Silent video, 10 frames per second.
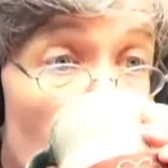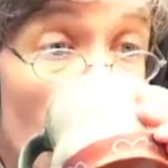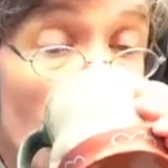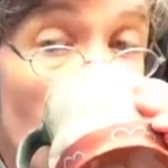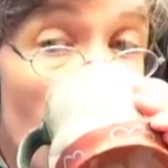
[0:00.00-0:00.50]

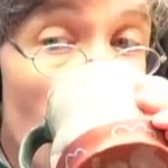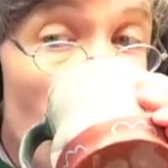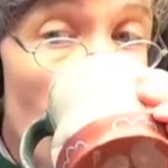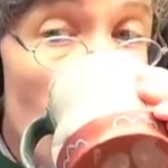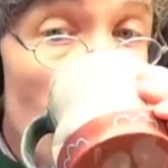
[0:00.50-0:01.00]
No, I'm
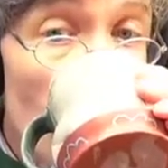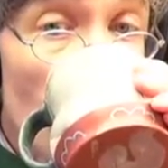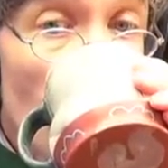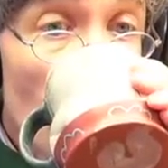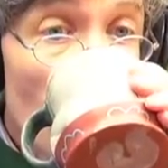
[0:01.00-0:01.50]
just going to
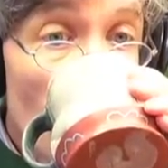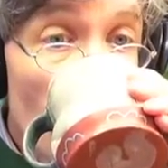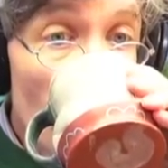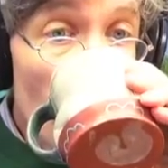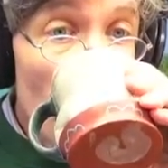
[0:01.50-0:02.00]
rotate it
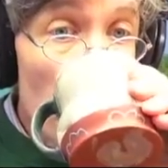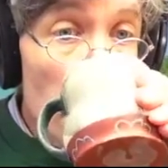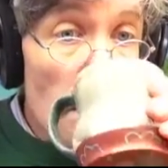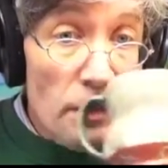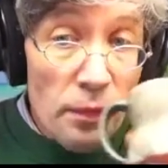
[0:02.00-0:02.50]
around.
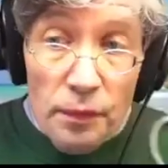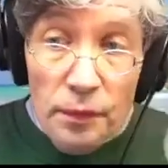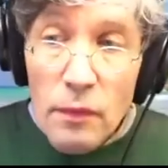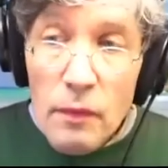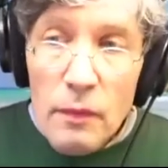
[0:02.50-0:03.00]
The
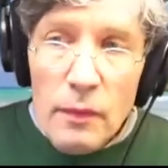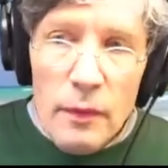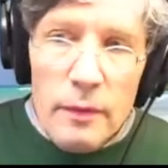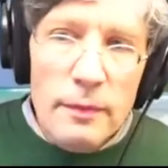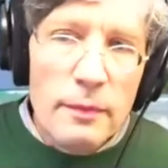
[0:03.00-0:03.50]
one clue
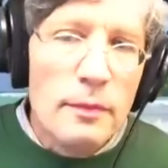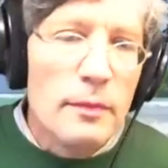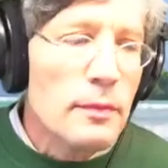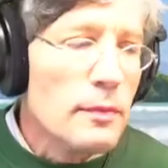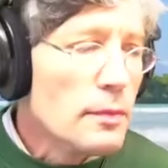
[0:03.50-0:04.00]
that I do
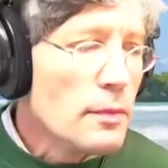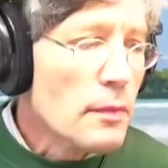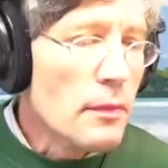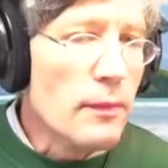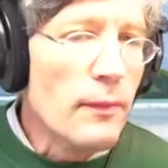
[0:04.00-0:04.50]
have
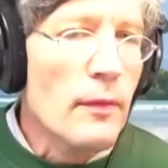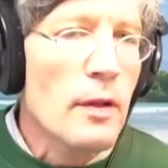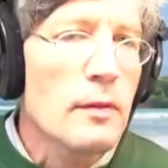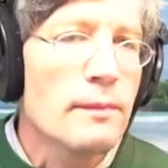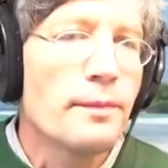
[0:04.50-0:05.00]

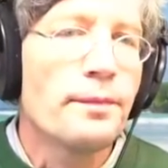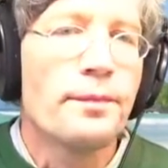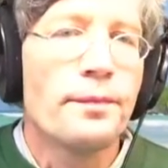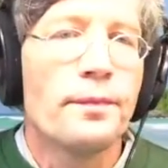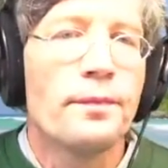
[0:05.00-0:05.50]
is
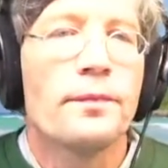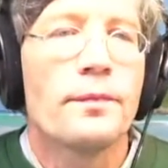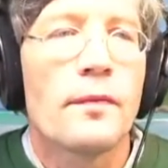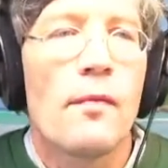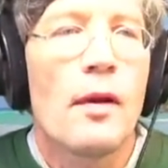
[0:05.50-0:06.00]

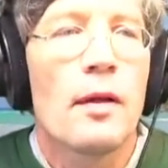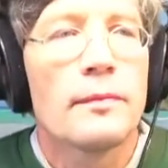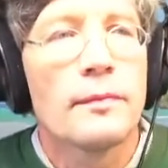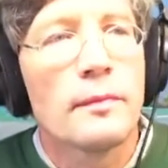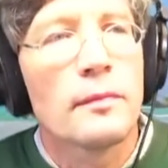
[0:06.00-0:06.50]
there's a little
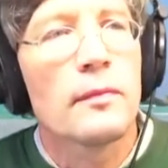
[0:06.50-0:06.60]
gap.